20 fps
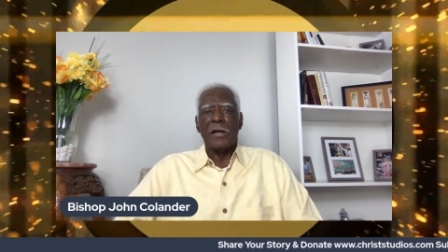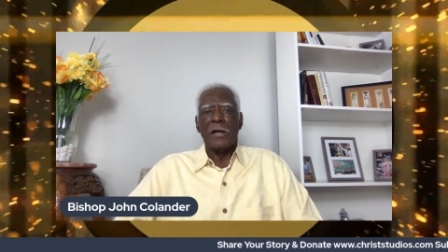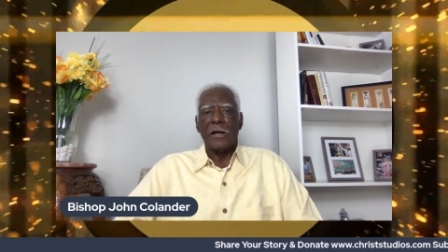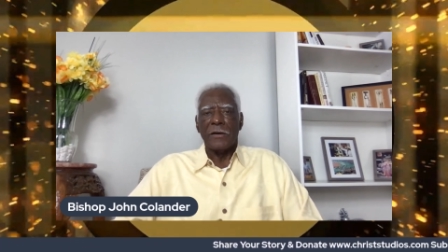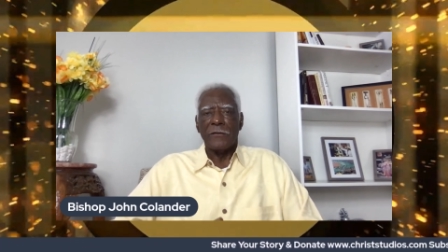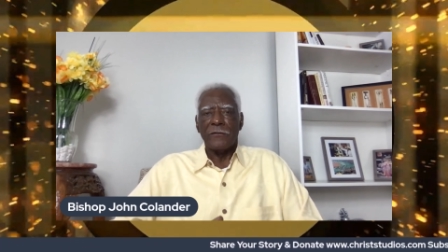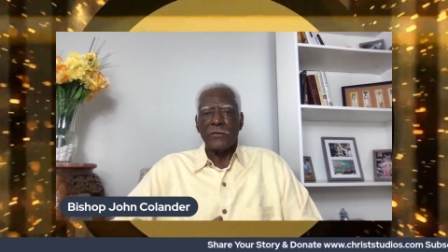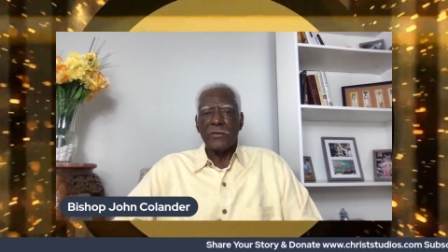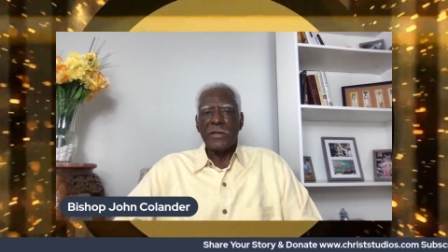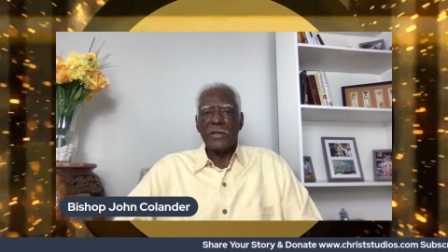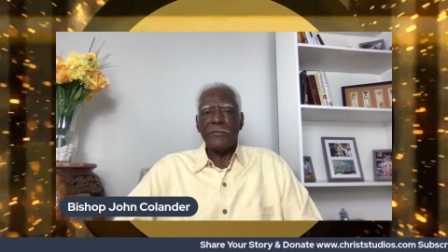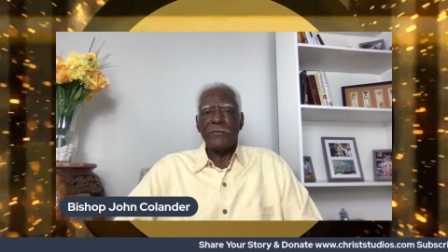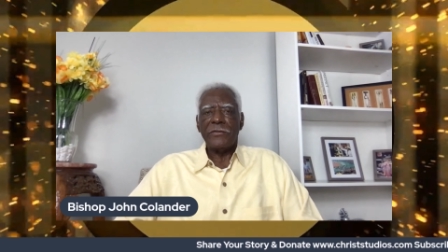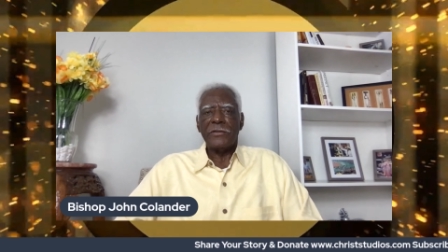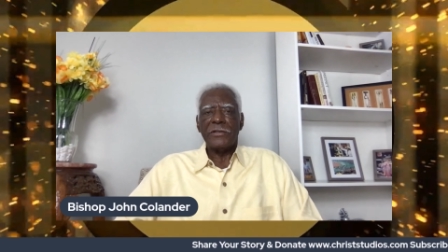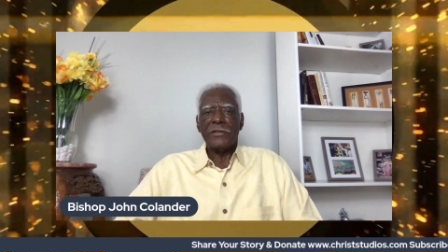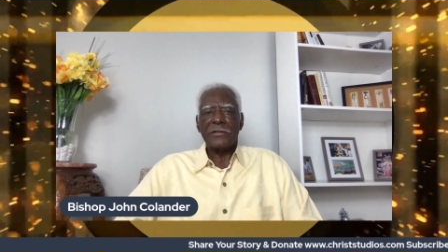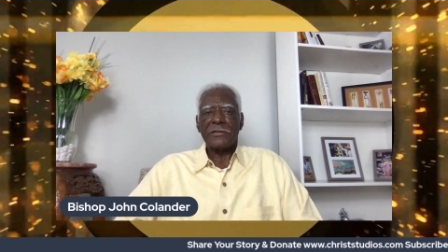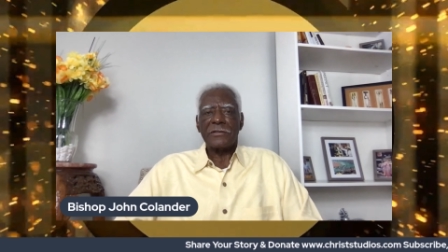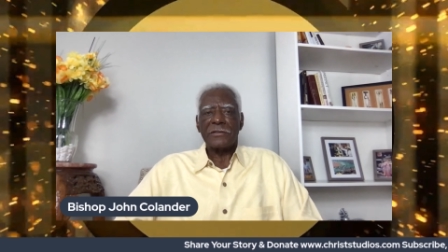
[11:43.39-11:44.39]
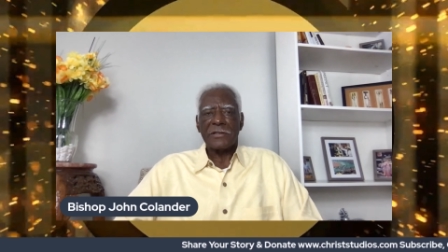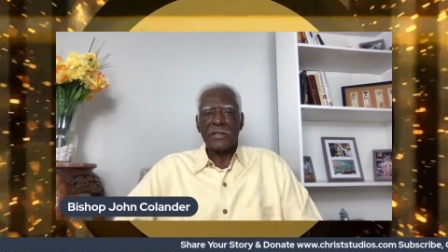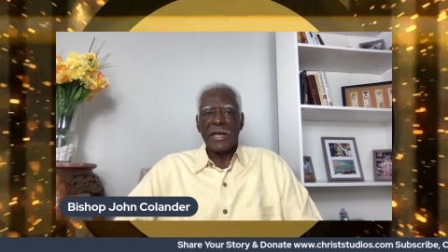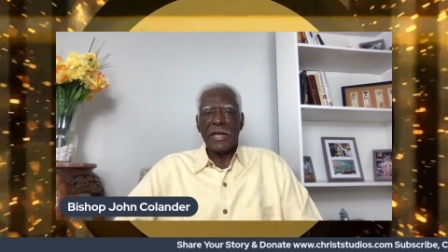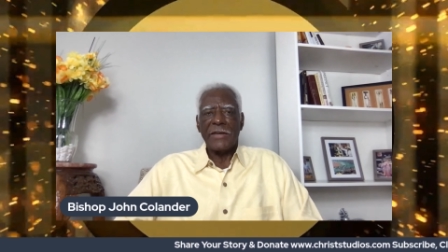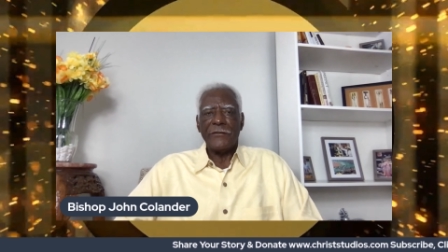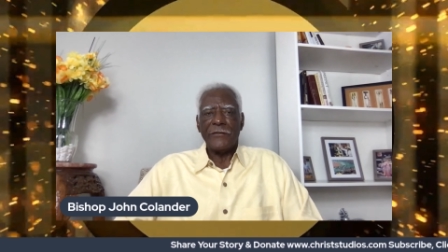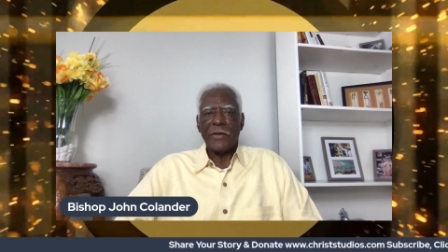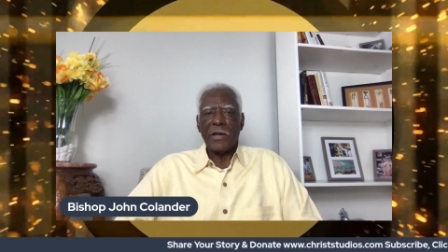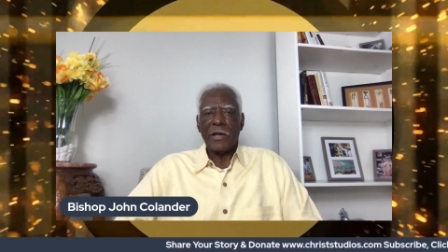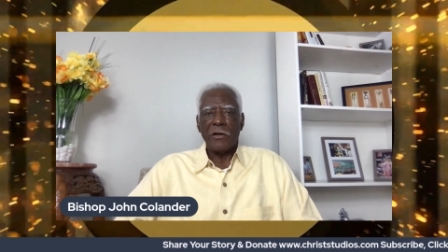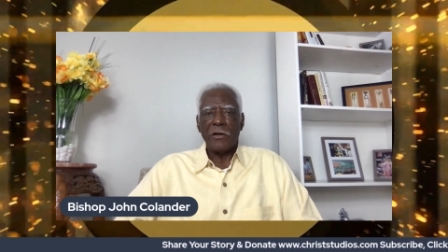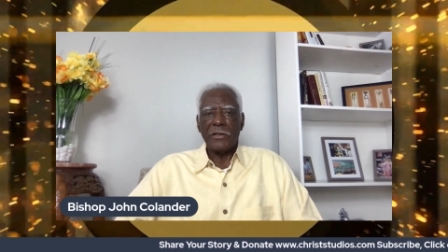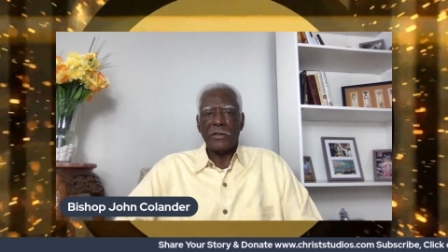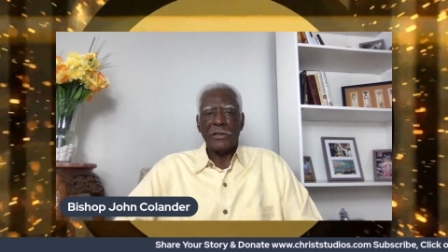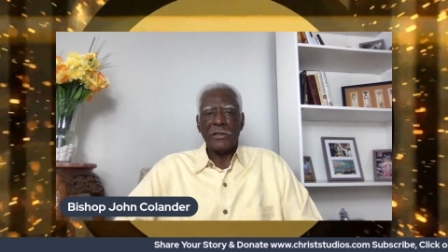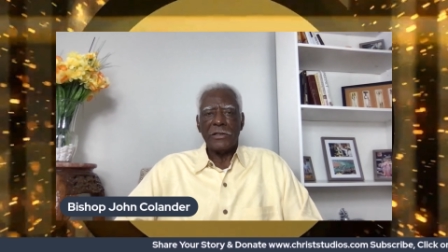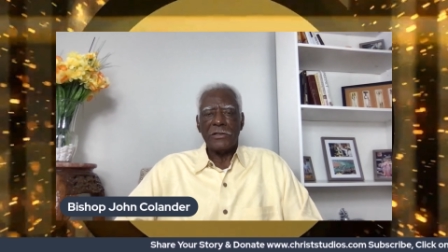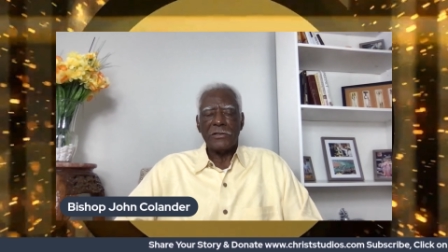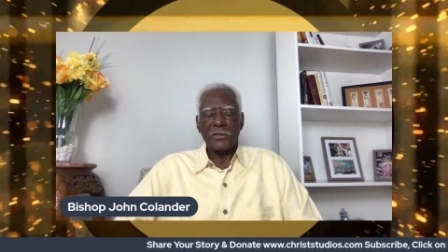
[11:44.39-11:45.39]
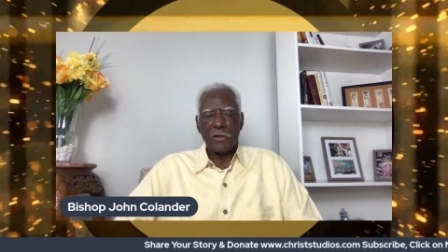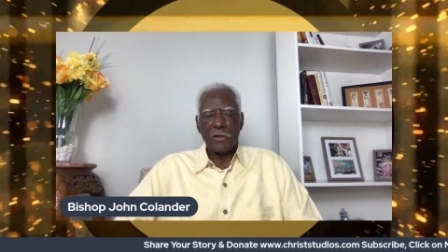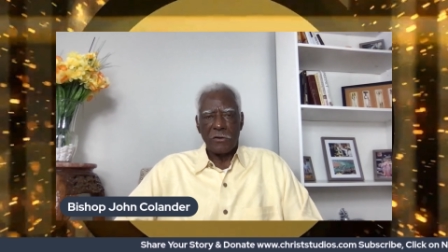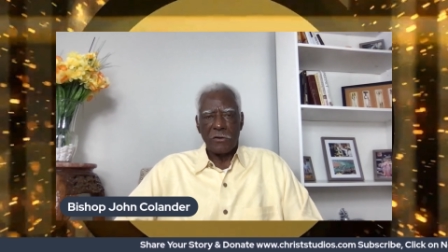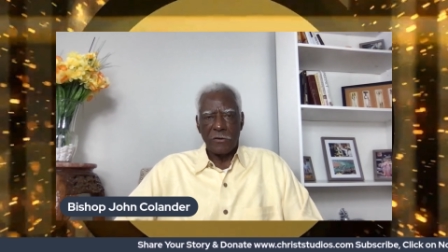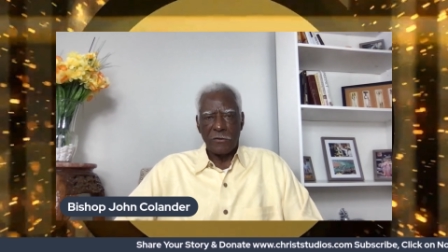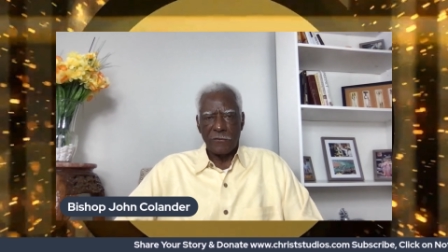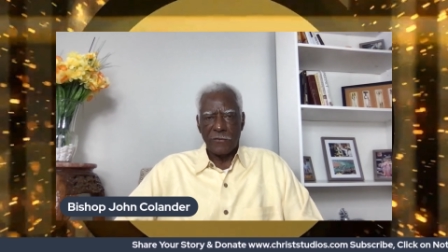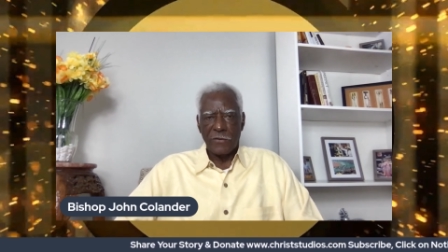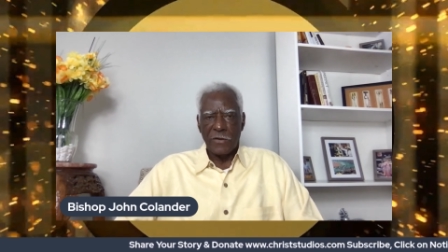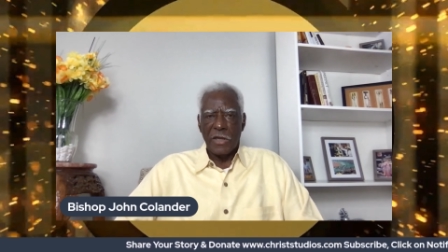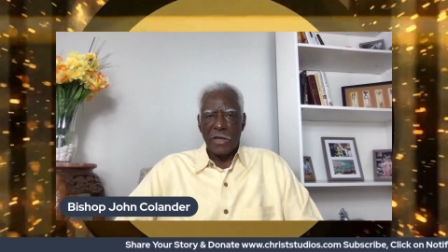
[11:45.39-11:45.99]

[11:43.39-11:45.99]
of living this life out in this earth